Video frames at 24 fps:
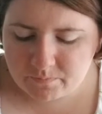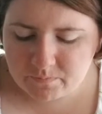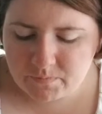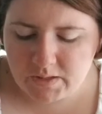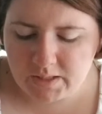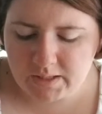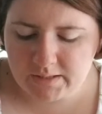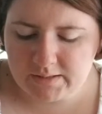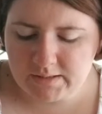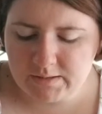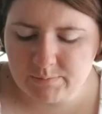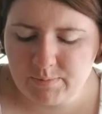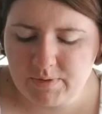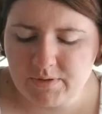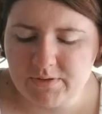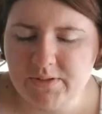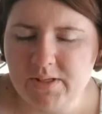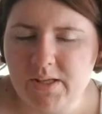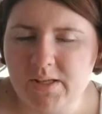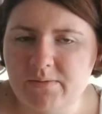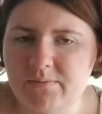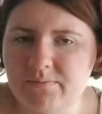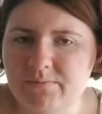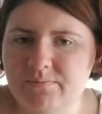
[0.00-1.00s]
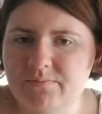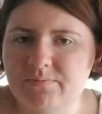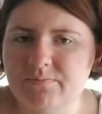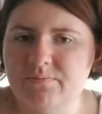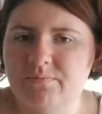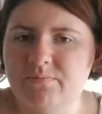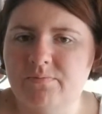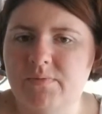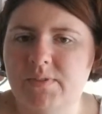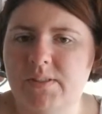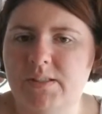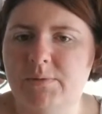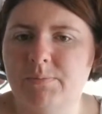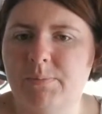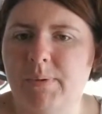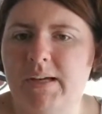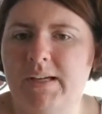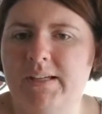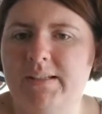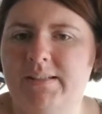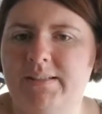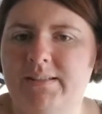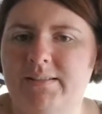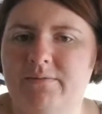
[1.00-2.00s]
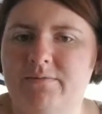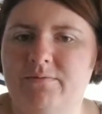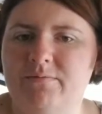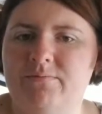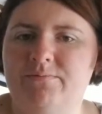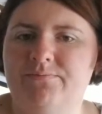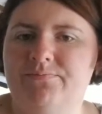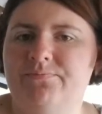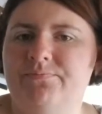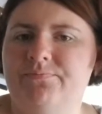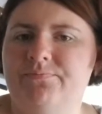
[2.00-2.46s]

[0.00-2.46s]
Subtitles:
Yeah, it smells like spice and